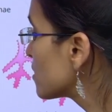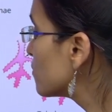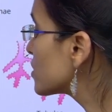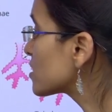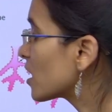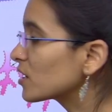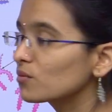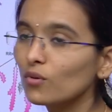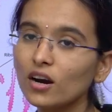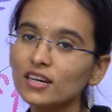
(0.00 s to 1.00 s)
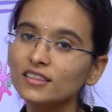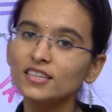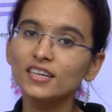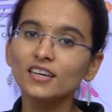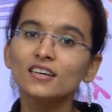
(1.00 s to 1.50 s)
which are involved in
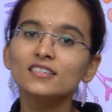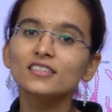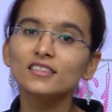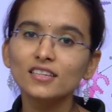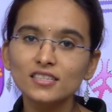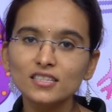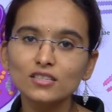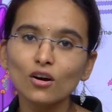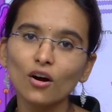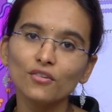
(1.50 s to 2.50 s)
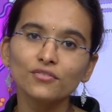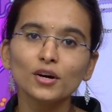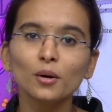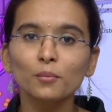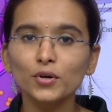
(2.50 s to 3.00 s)
the synthesis of
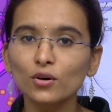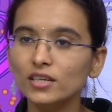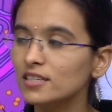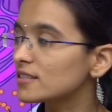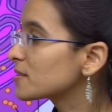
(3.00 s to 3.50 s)
proteins.